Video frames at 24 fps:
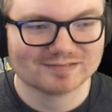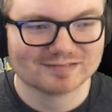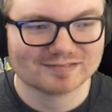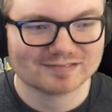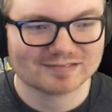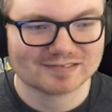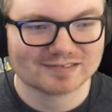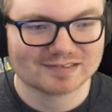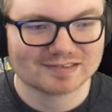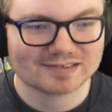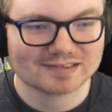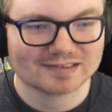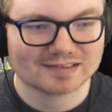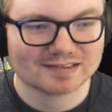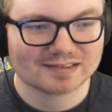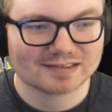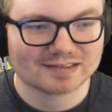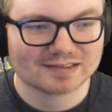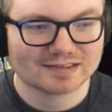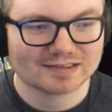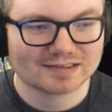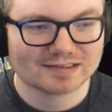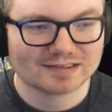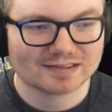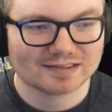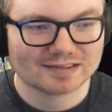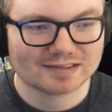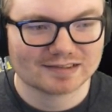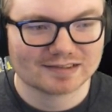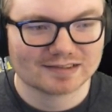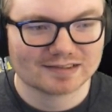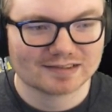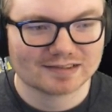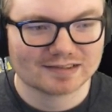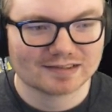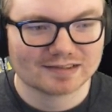
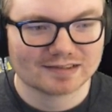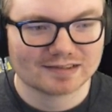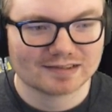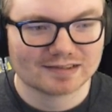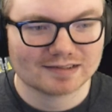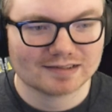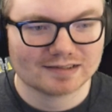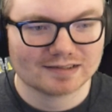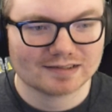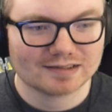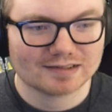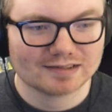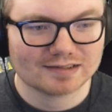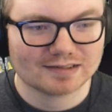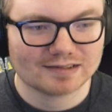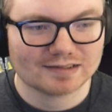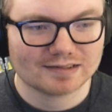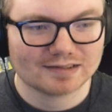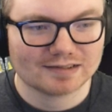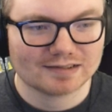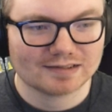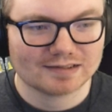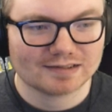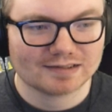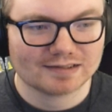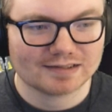No one is speaking in this clip.